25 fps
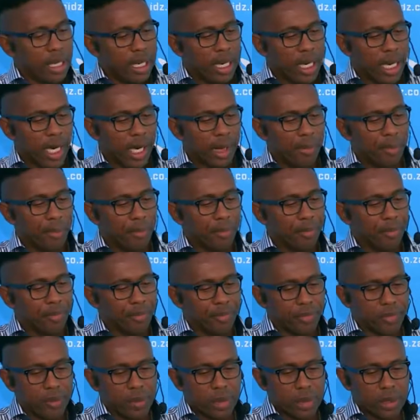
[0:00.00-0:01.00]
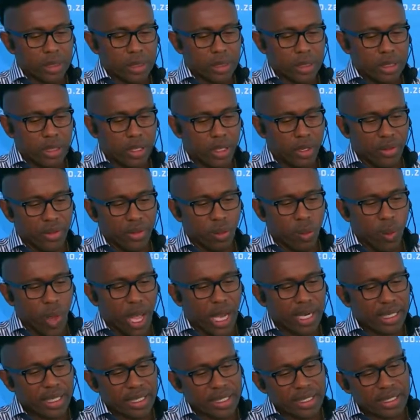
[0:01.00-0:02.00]
On the
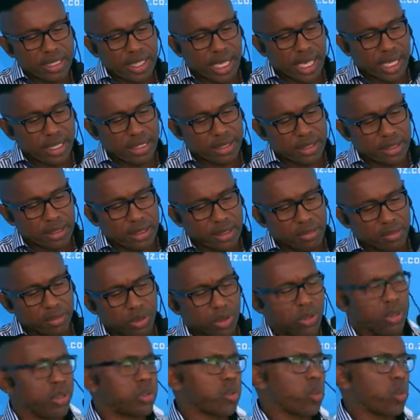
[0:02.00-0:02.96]
welding side, because